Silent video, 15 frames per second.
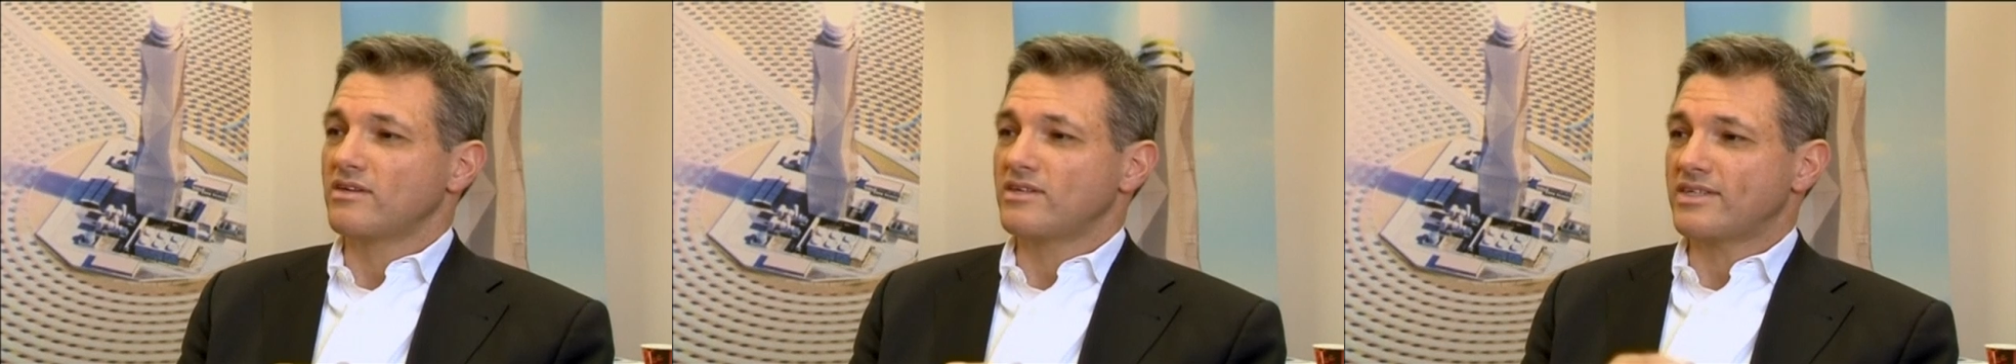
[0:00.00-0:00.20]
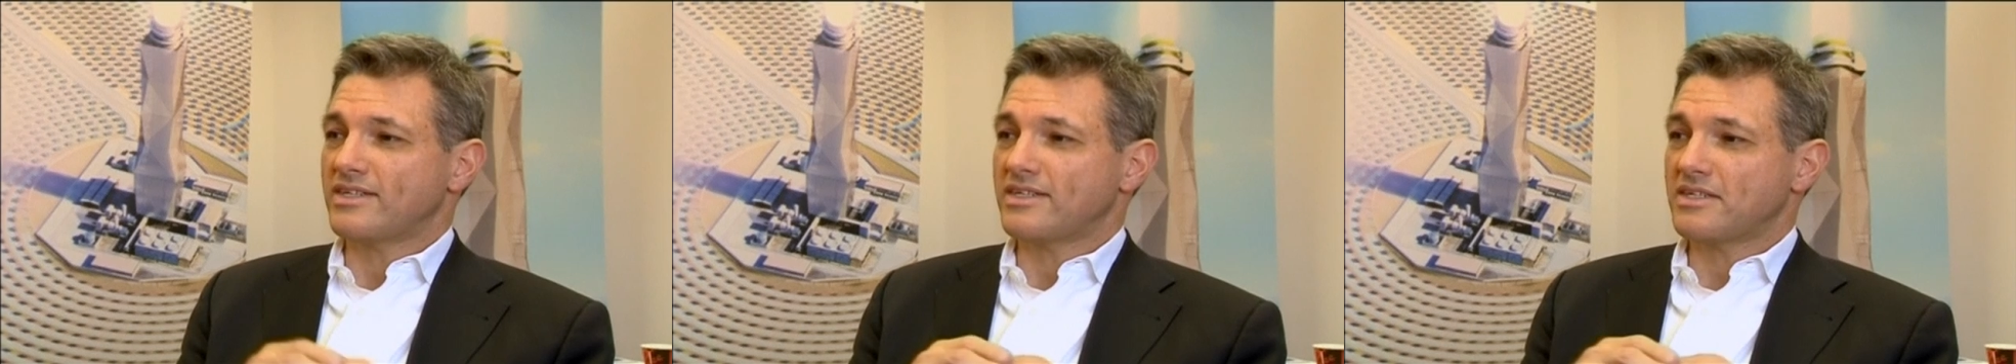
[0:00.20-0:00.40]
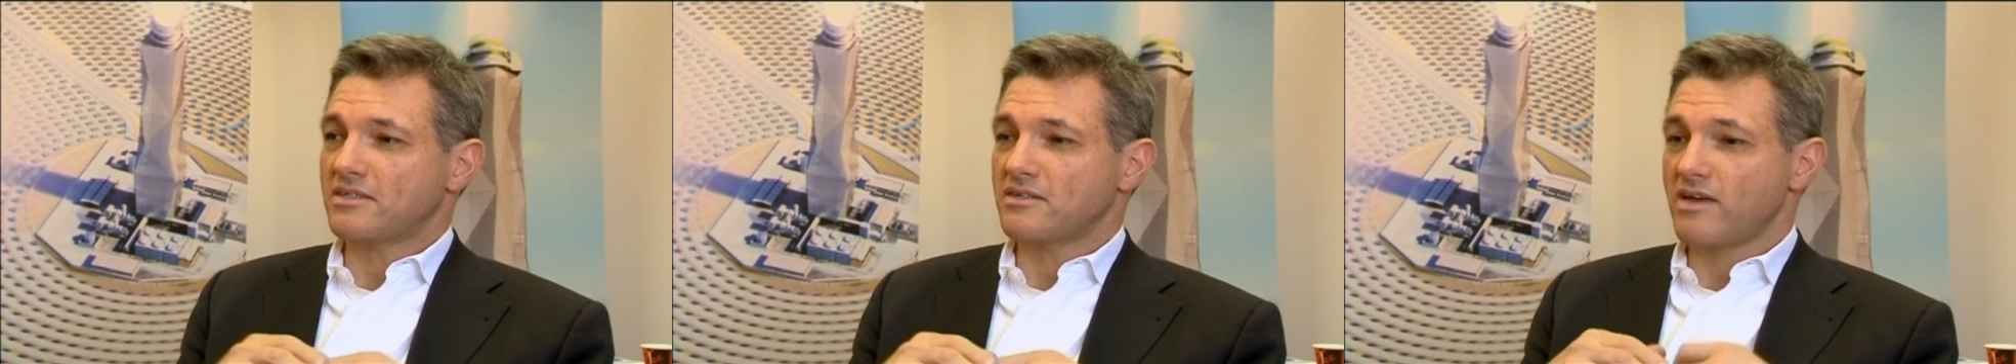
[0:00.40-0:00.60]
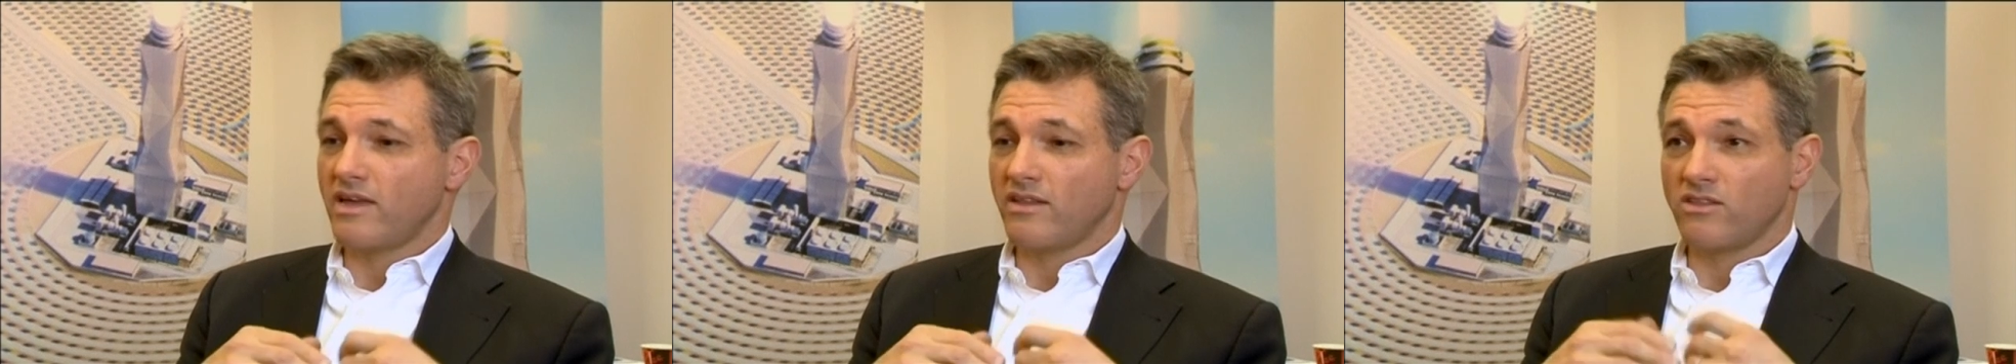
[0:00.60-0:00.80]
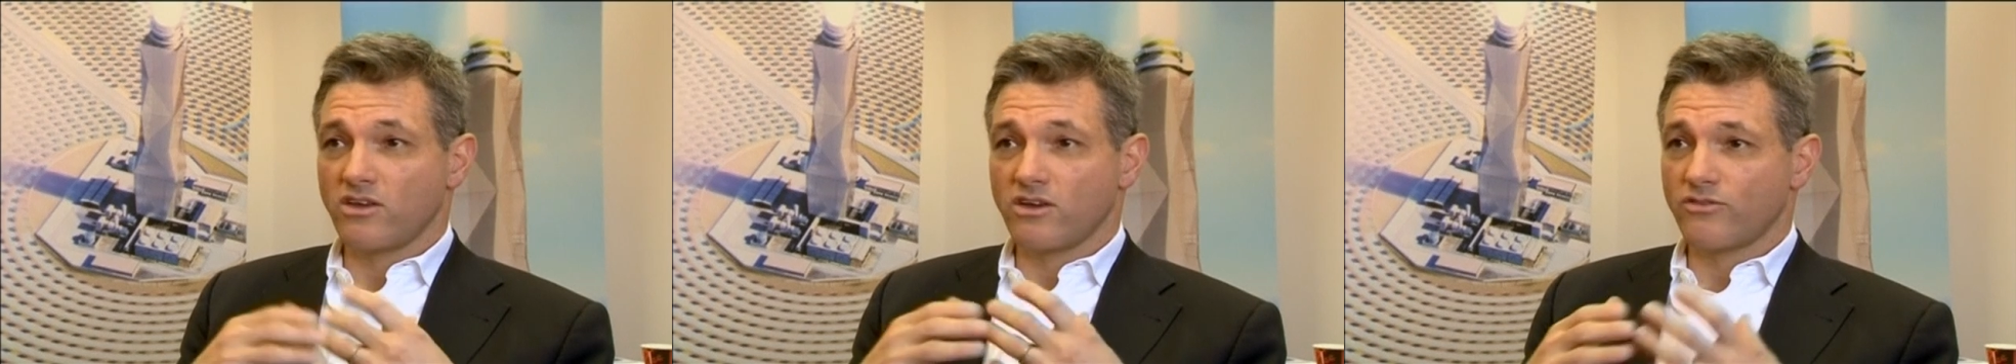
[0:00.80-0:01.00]
Uh,
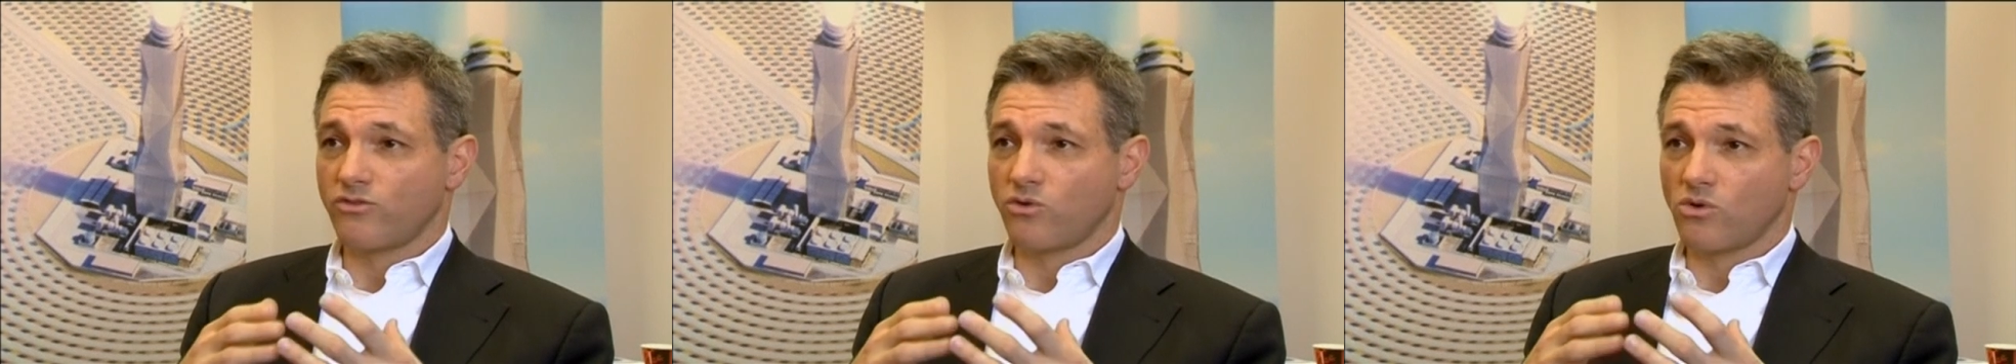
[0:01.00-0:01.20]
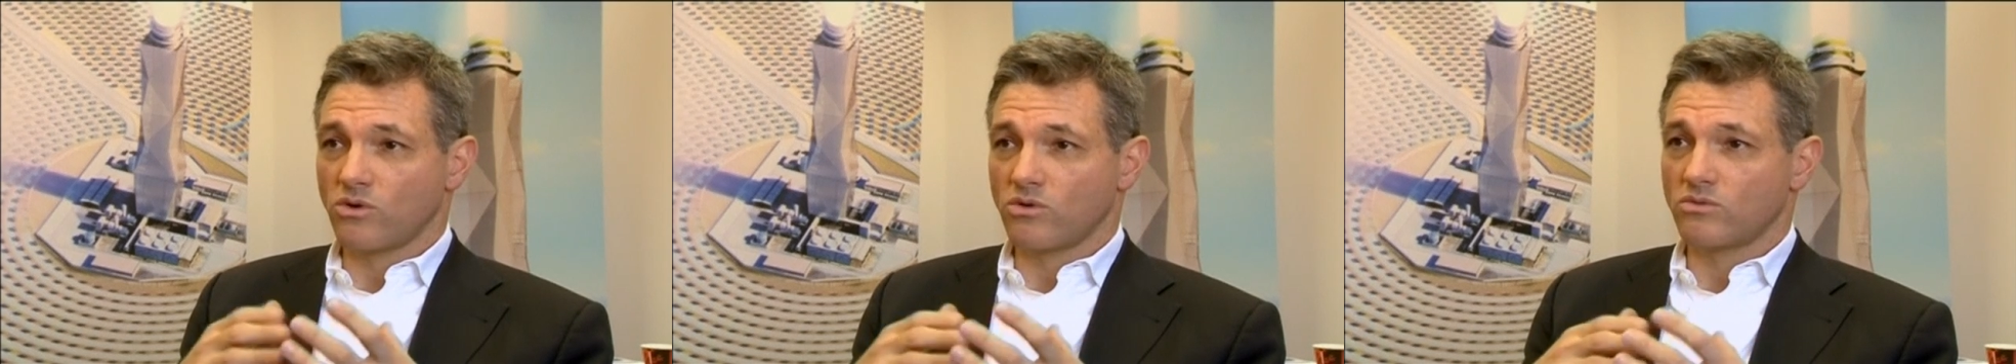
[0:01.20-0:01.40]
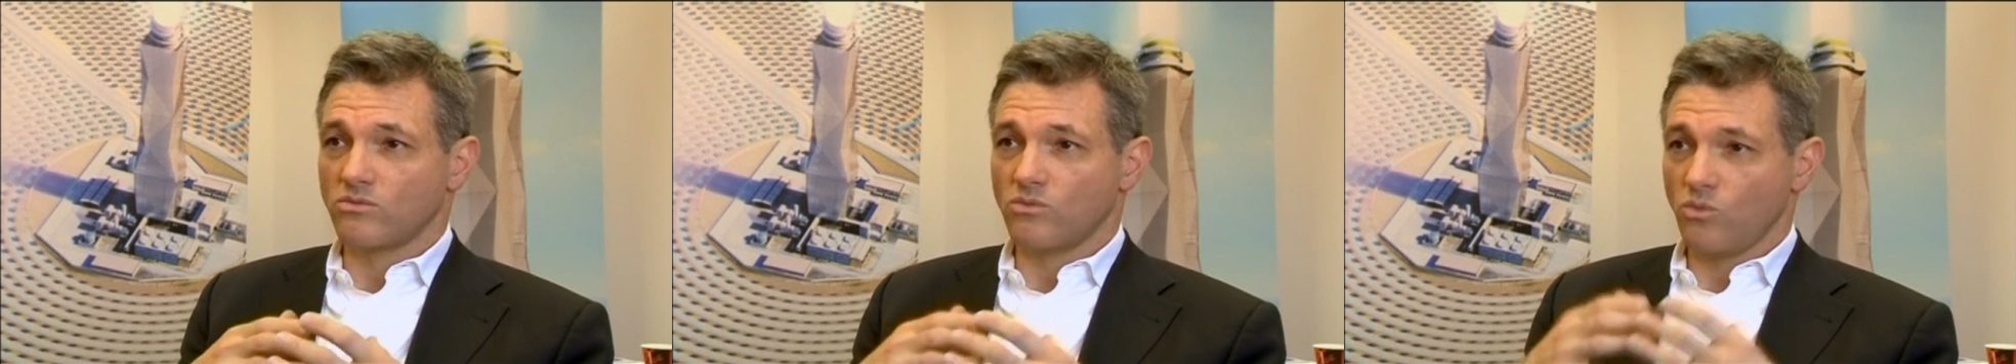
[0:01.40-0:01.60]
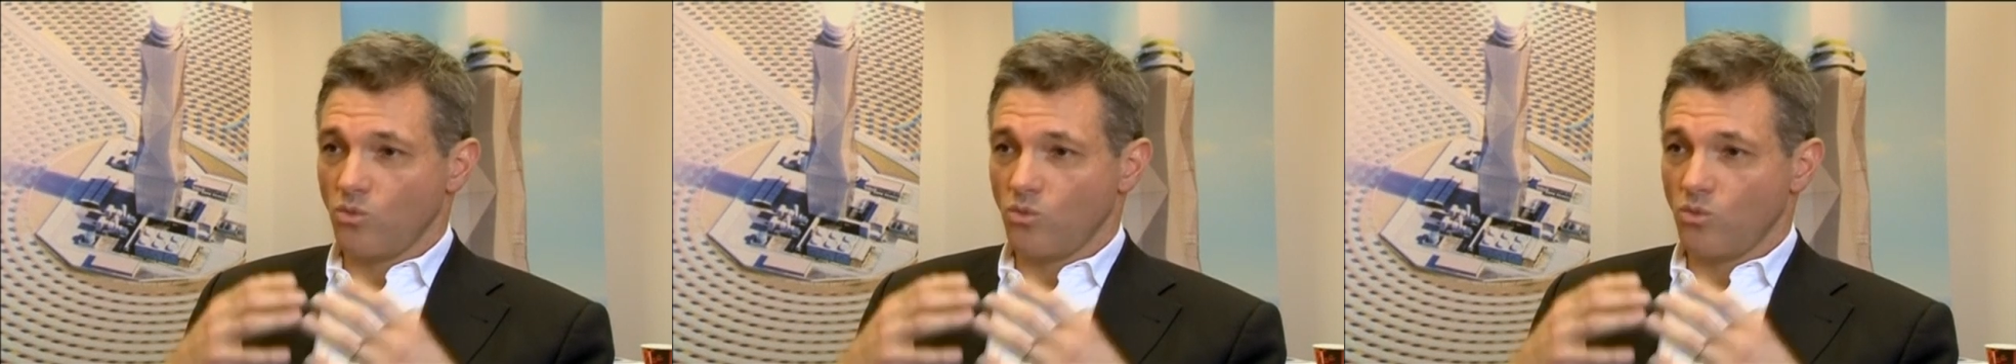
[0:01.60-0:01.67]
and therefore,